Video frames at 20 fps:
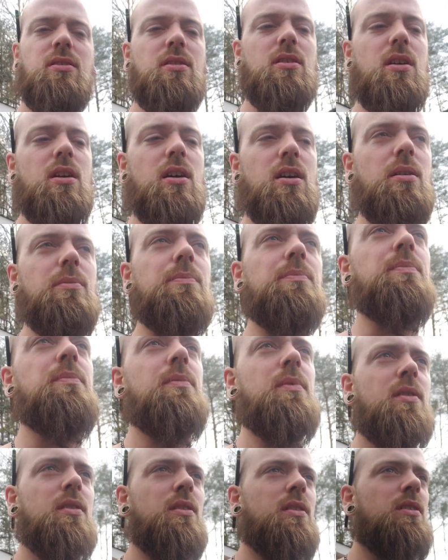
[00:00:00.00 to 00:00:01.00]

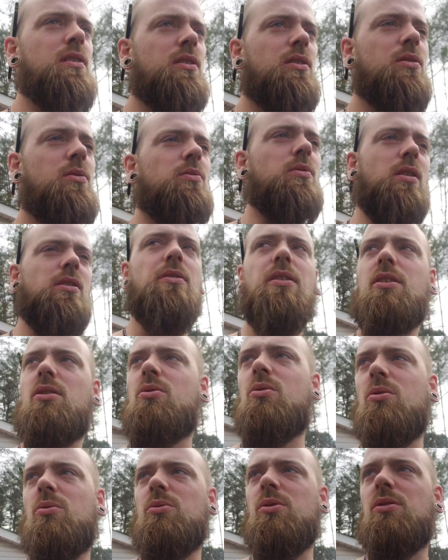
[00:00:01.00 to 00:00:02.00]
When I
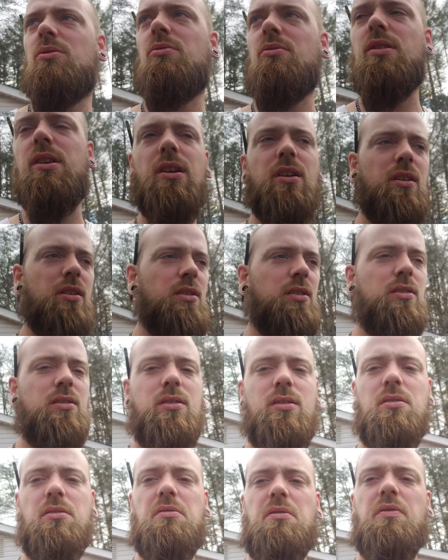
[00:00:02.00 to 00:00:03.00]
record with the rear,
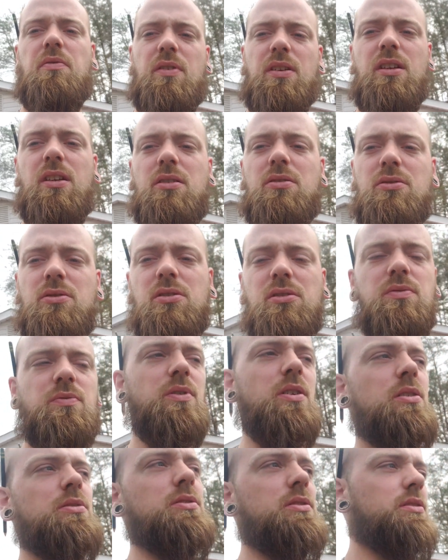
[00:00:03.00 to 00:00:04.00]
the video is just
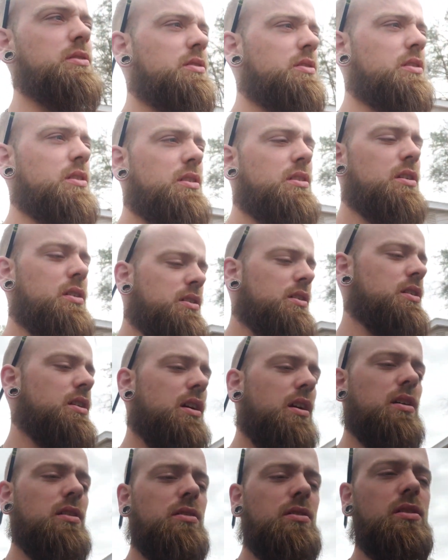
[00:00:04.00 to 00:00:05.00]
frozen.
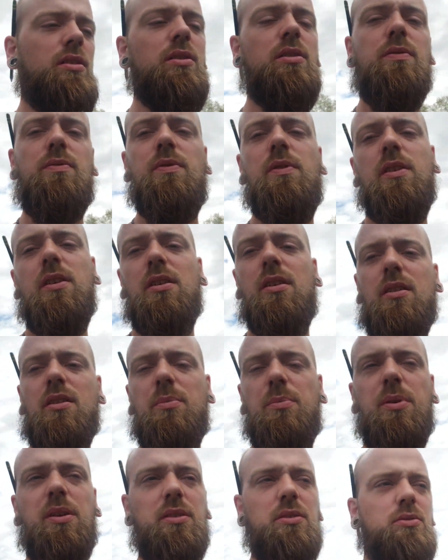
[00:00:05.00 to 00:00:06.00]
I don't know if
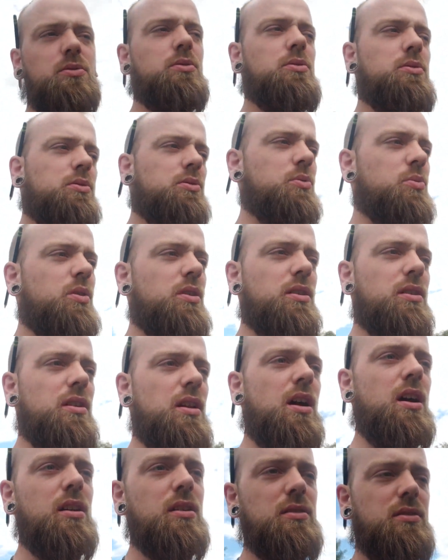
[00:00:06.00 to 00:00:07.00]
the pixels or
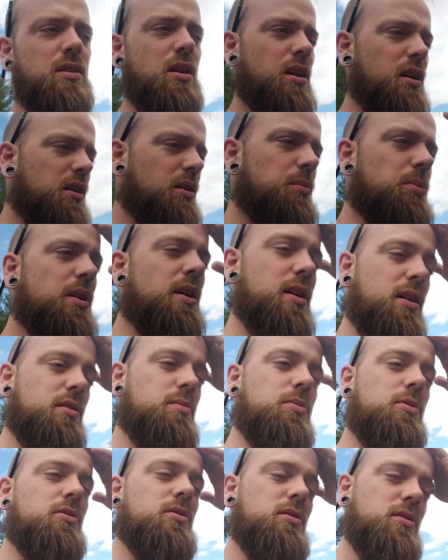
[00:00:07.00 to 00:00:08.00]
whatnot is not
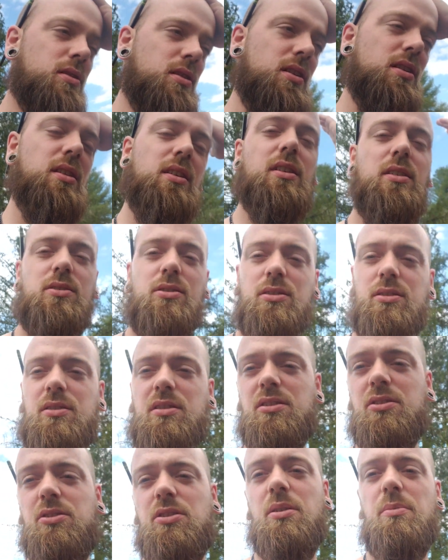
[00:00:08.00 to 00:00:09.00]
compatible. I think it's just
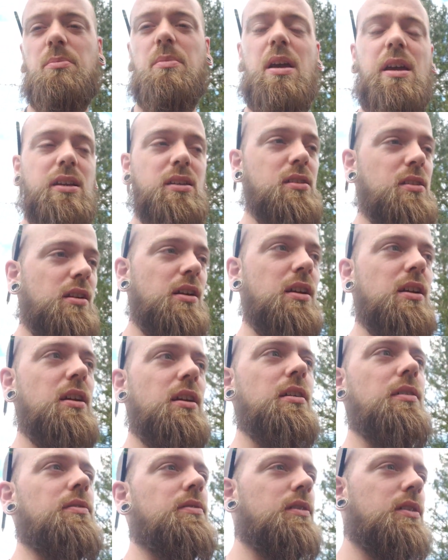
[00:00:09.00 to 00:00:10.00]
the shit Mac that I
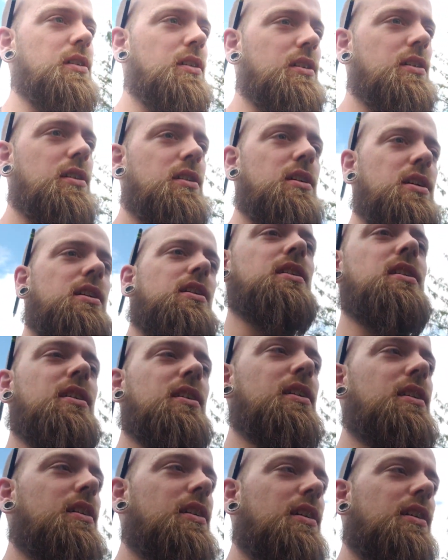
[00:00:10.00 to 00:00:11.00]
have. I think
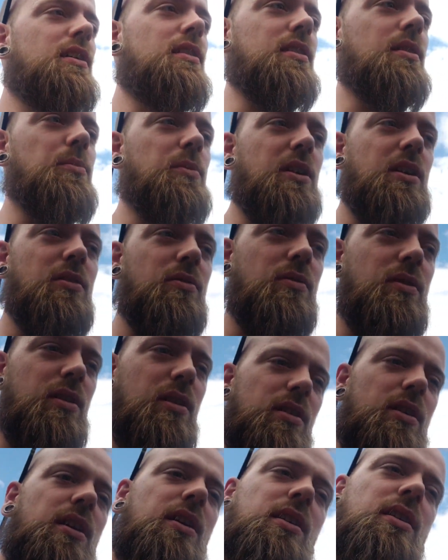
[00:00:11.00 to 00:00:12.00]
I'm gonna get rid
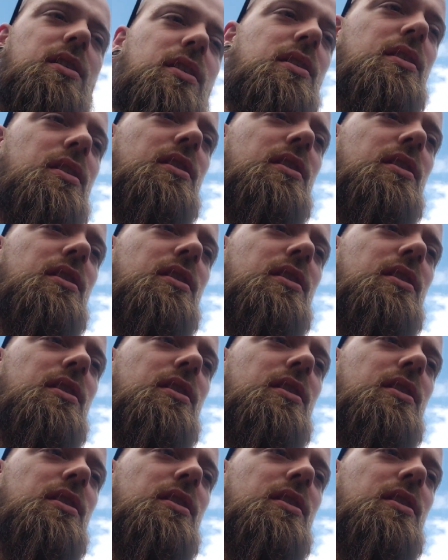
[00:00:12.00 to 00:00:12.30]
of that.